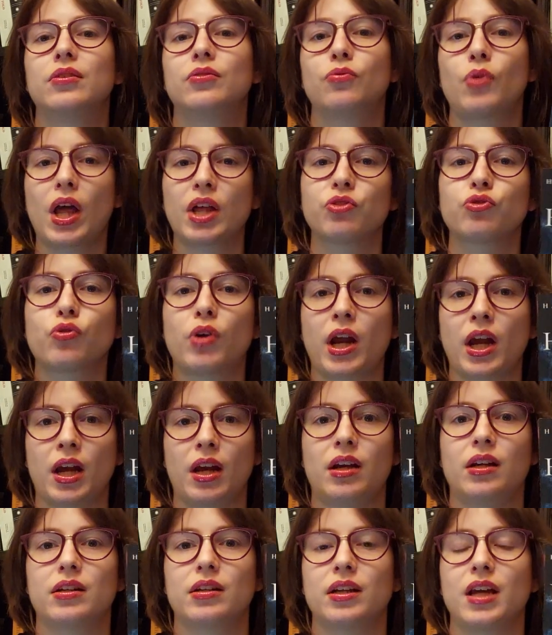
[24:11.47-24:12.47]
Red
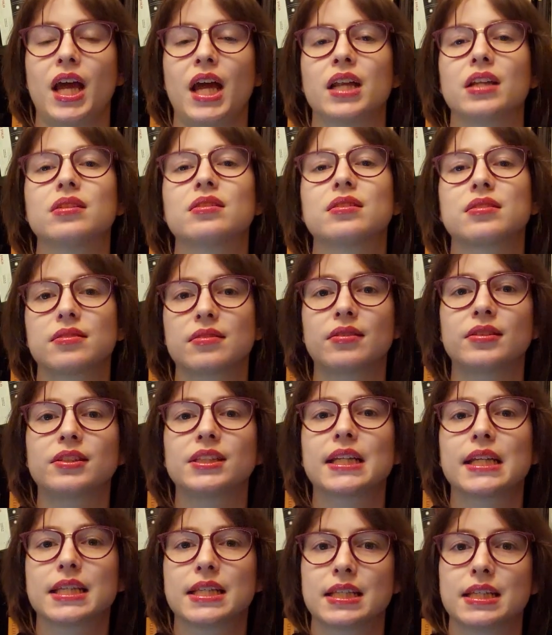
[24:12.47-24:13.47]
Dragon and
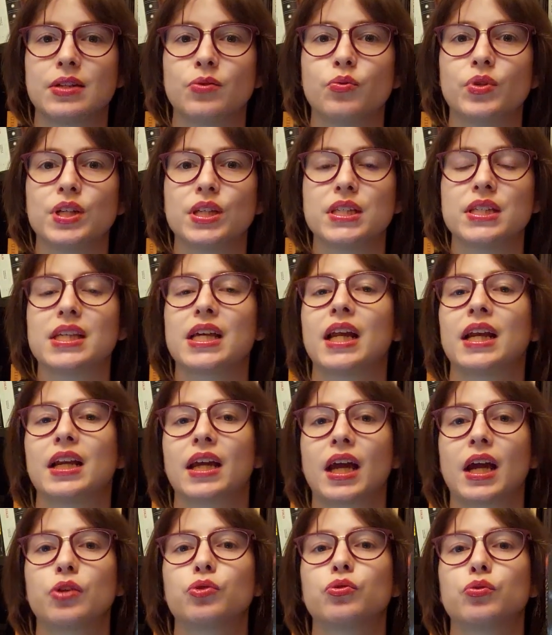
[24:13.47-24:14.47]
start a series and
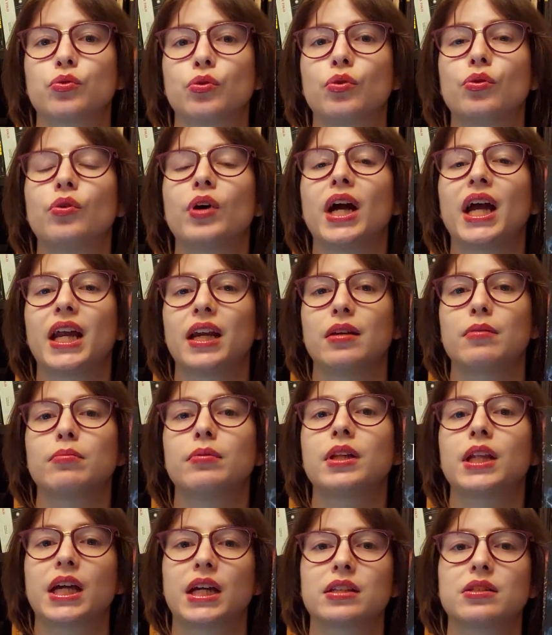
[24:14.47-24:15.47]
get to know
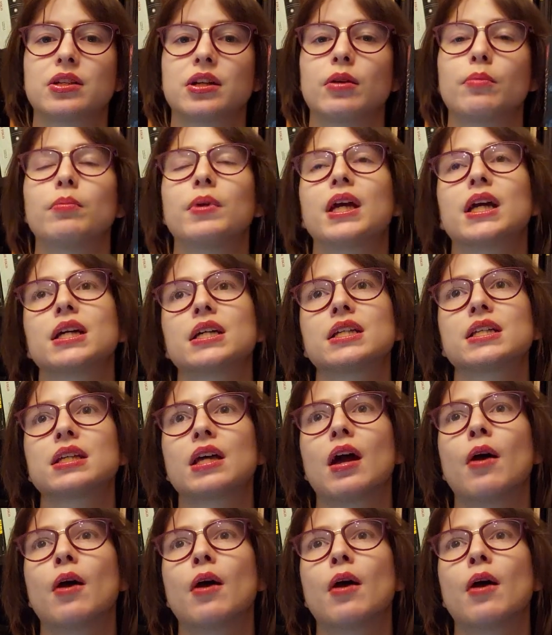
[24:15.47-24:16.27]
Hannibal Lecter because